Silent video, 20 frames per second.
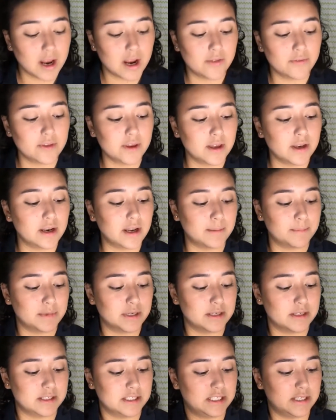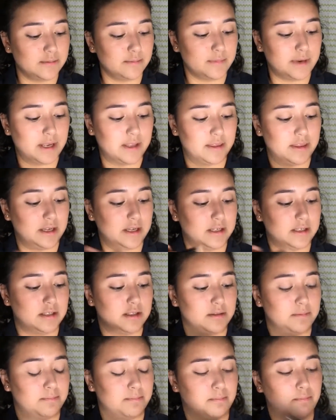And then I'm gonna dip my thing into
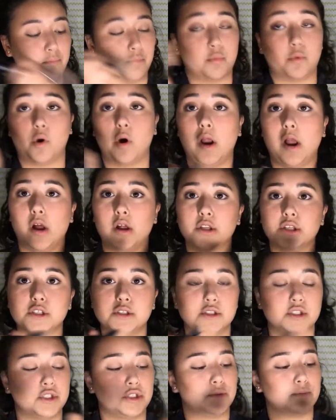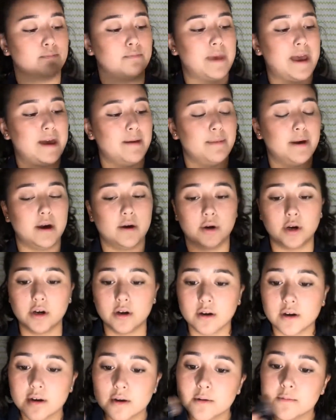the bronze matte
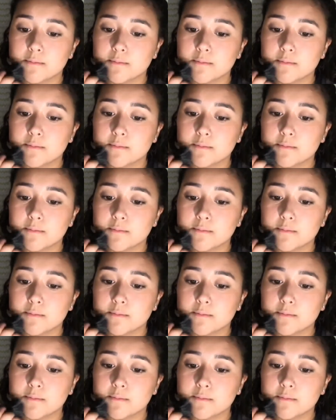powder